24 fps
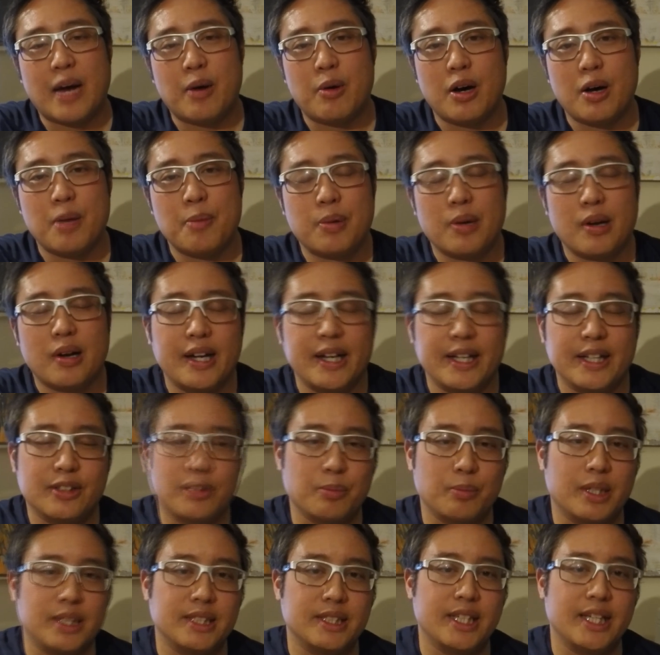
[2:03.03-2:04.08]
how I apply it
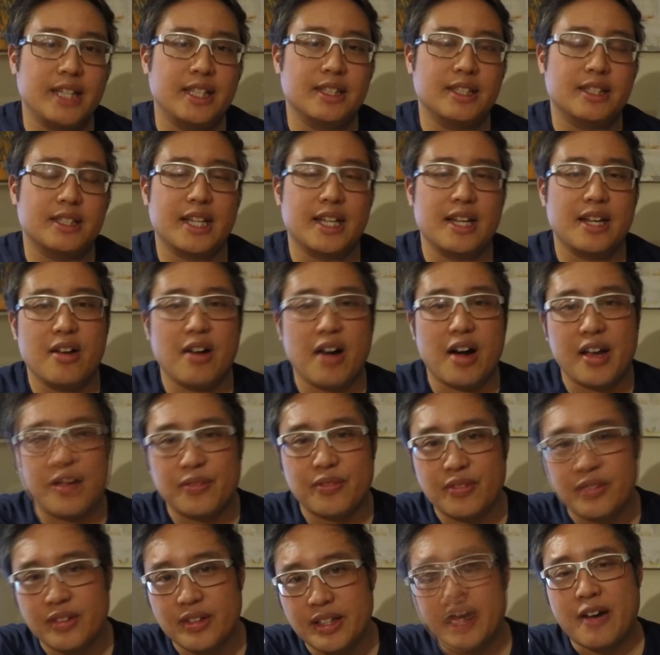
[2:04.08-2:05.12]
to my day-to-day
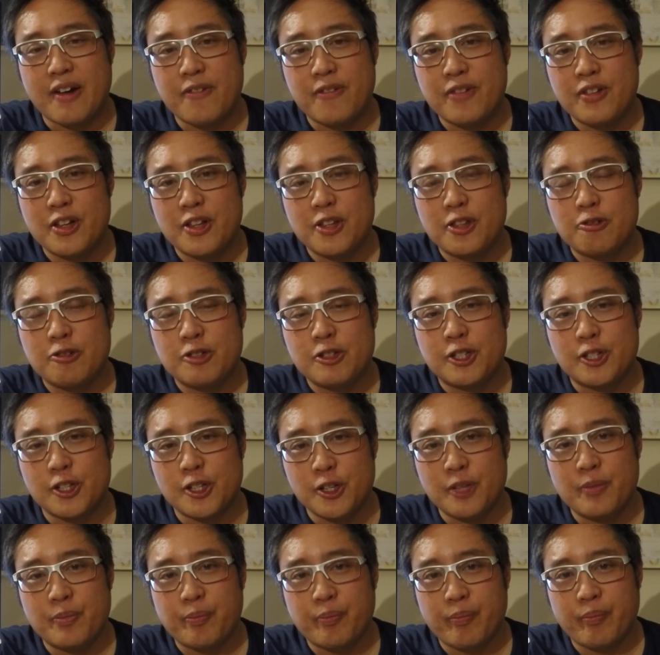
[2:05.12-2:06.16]
life. Without further
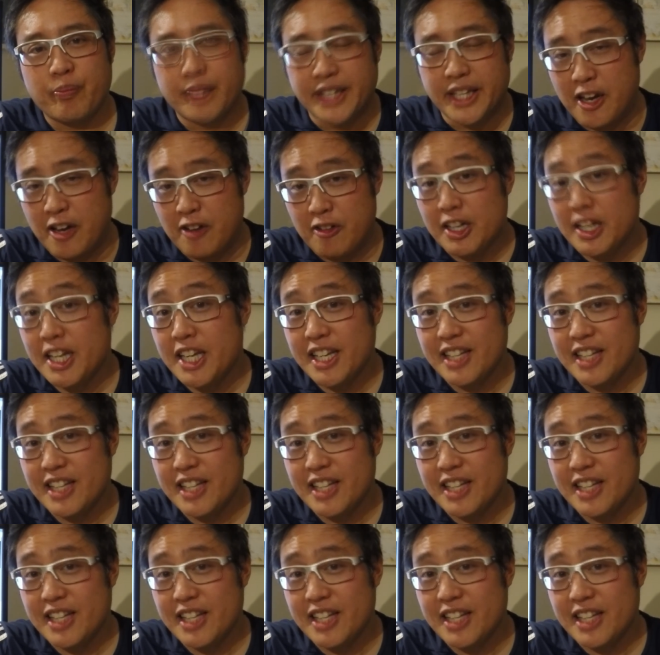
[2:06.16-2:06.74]
ado, here it